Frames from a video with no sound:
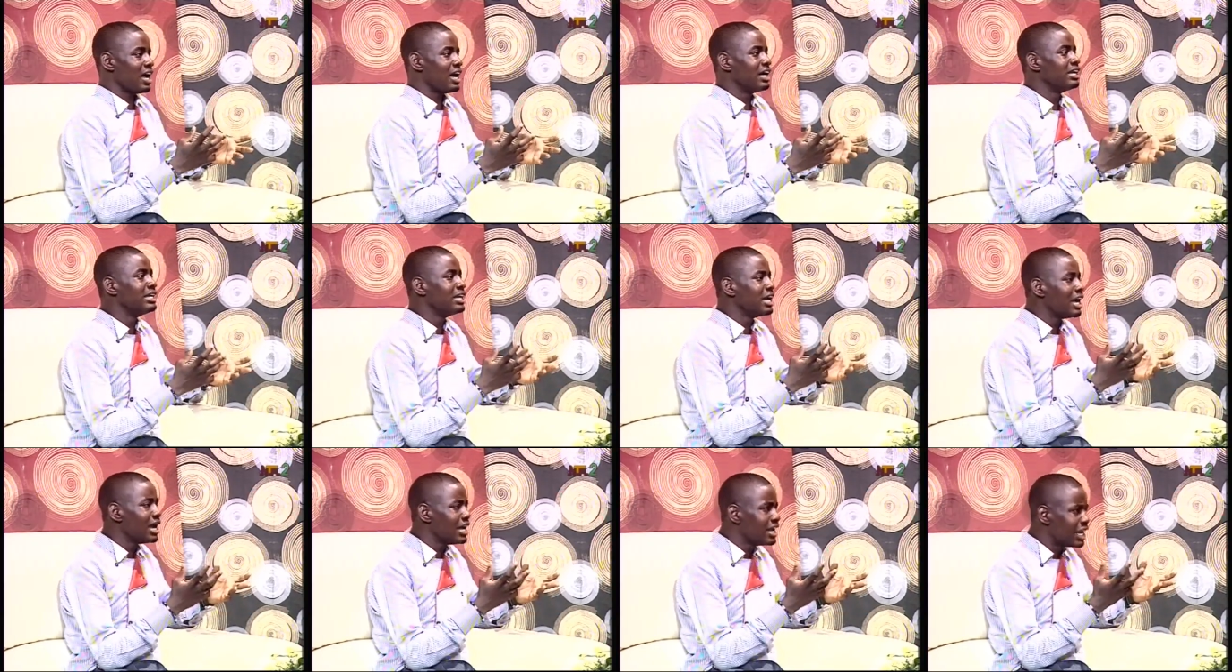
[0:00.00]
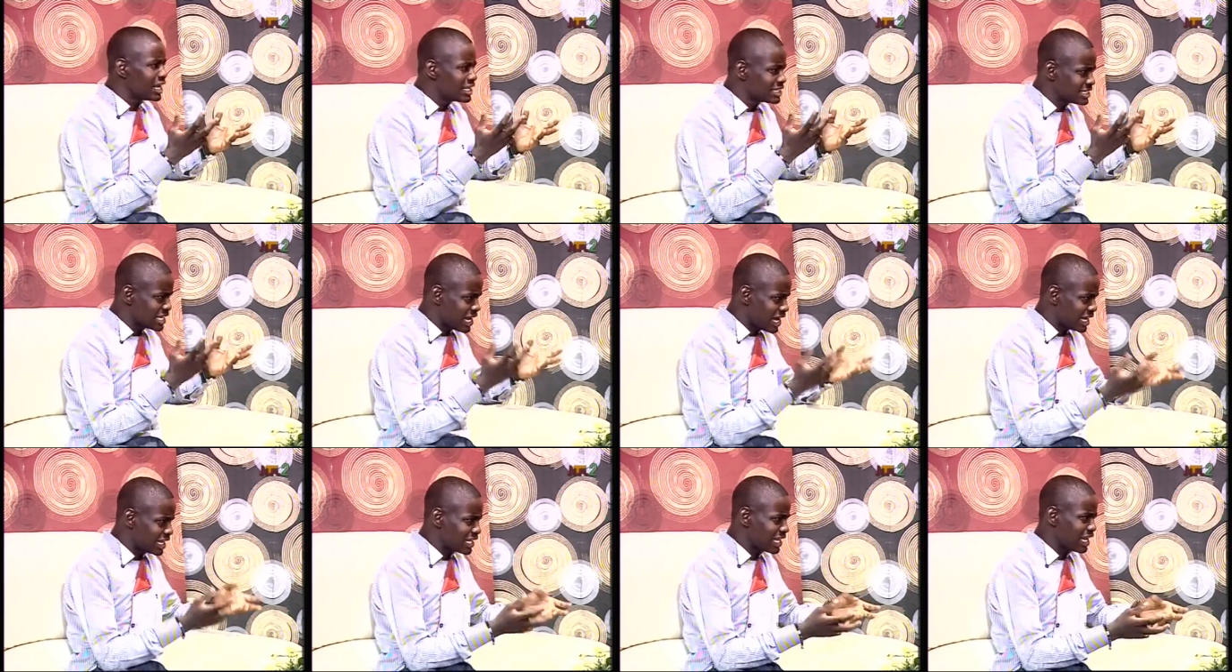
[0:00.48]
It, let,
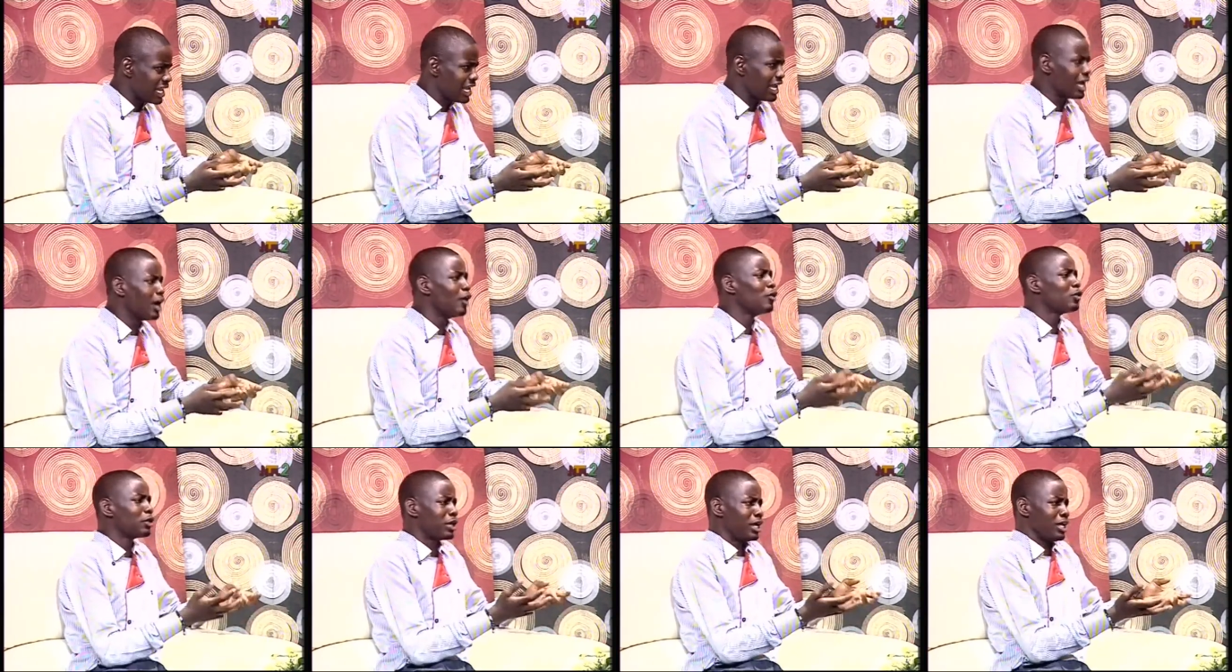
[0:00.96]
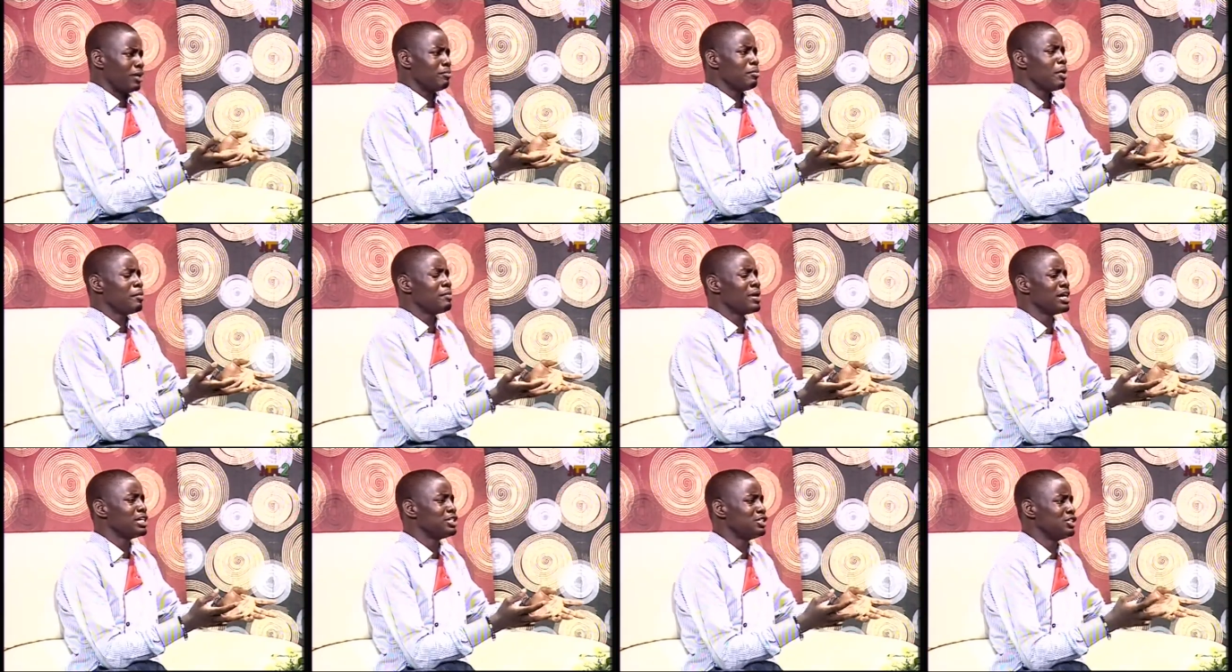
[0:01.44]
let it's Okay,
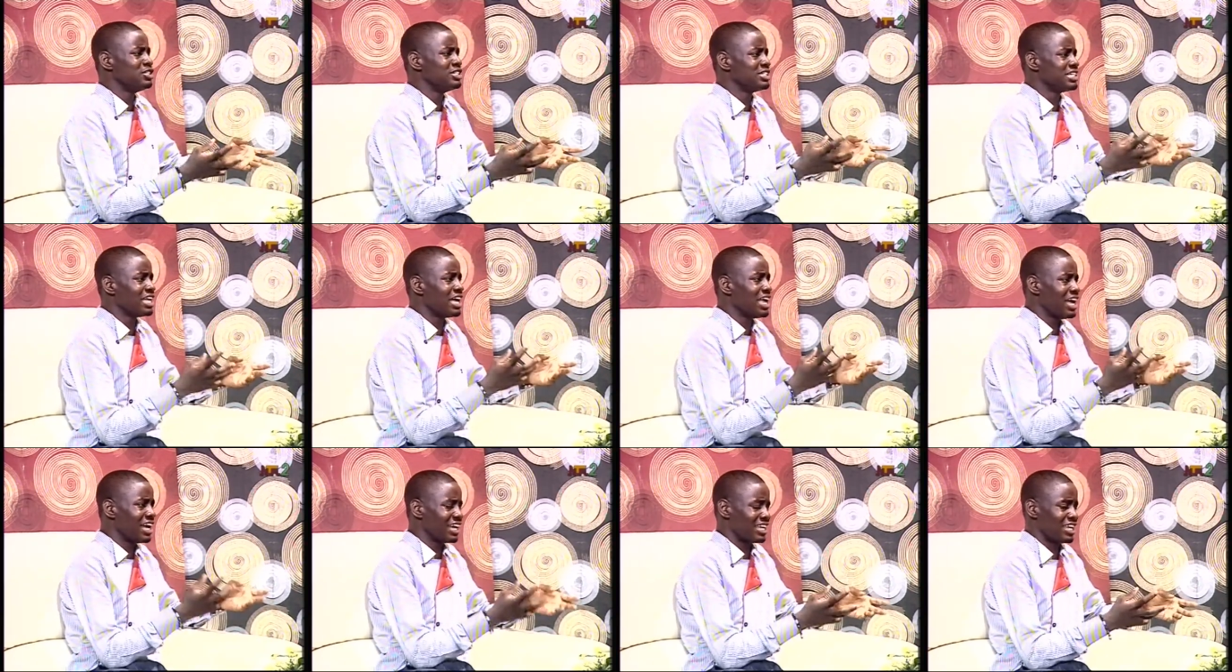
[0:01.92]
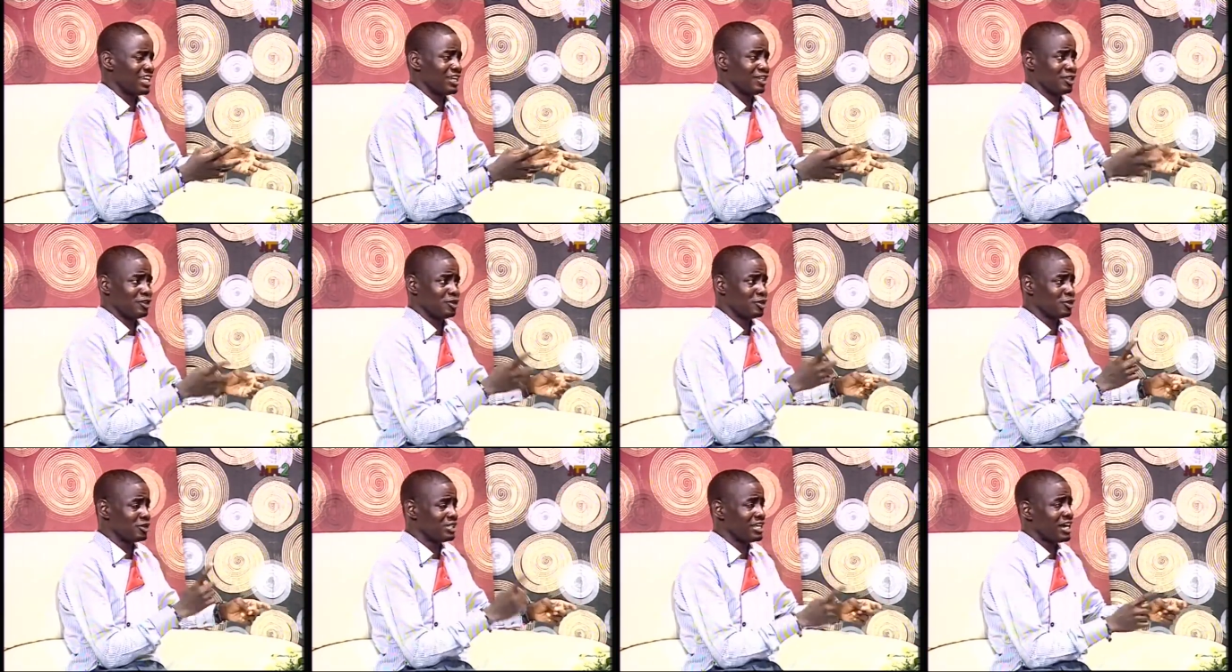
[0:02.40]
maybe I should use that
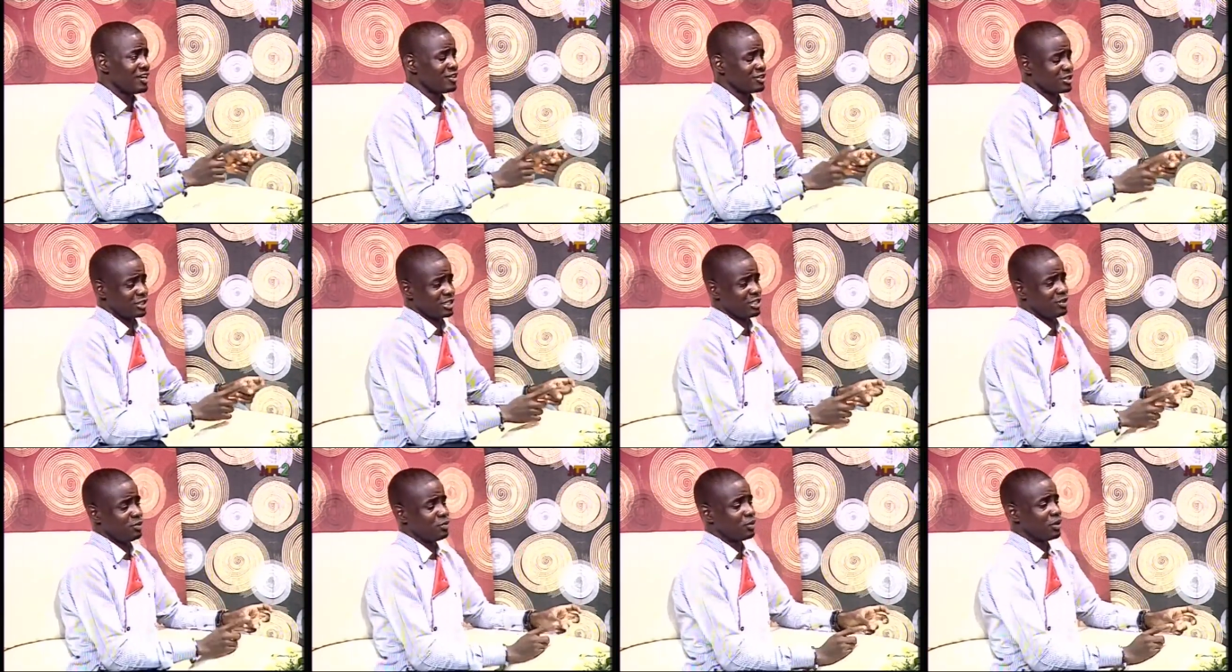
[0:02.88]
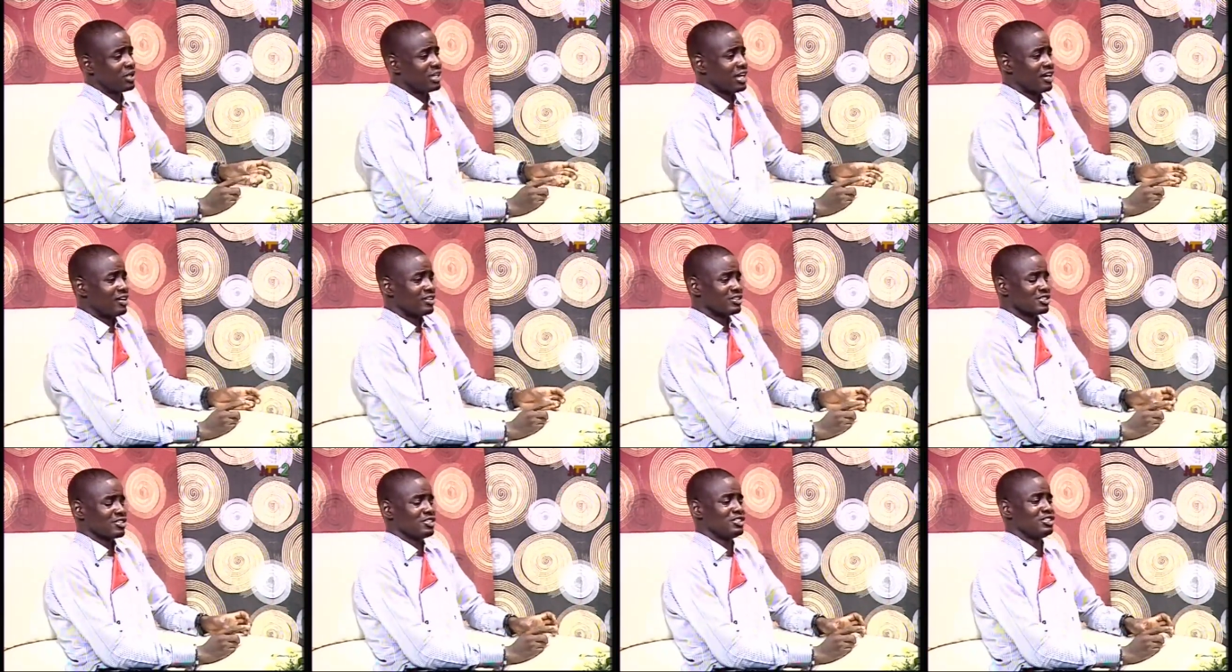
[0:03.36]
archaic. Though okay. that wasn't what
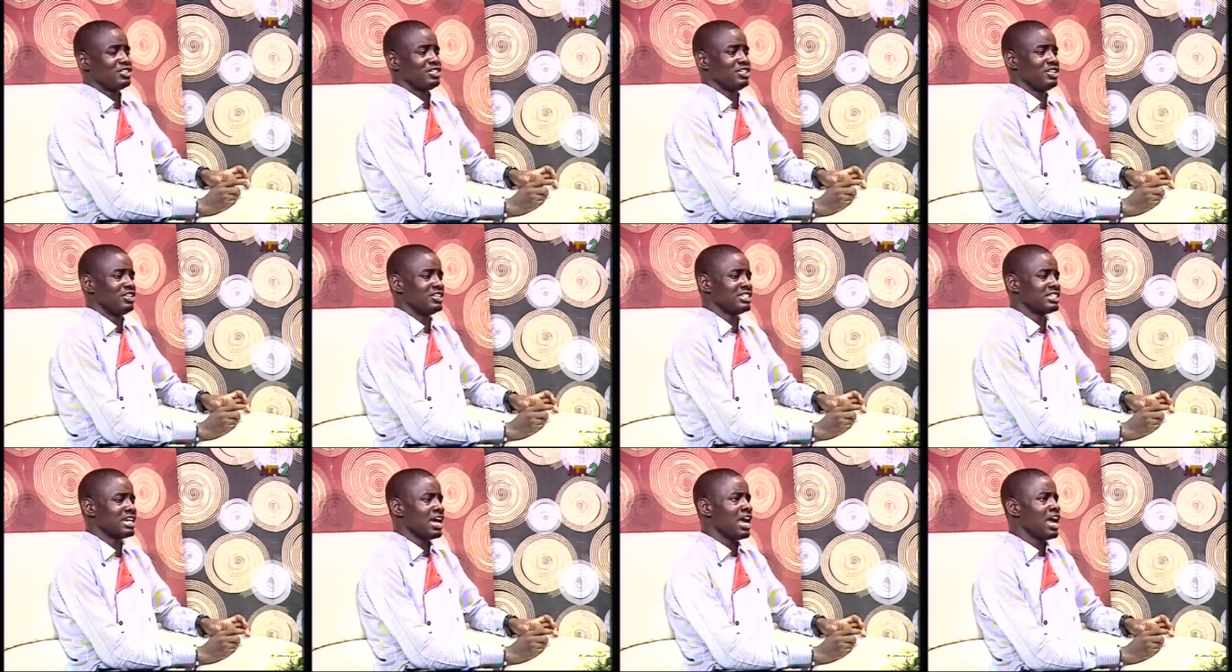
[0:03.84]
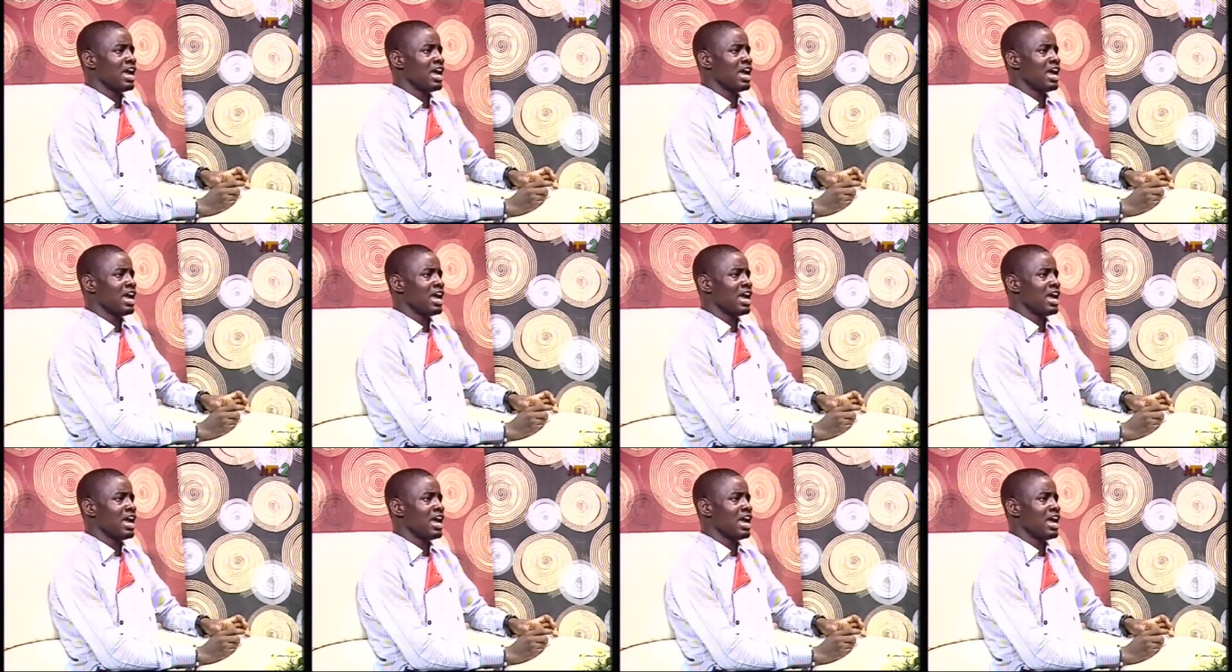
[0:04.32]
I was going to use.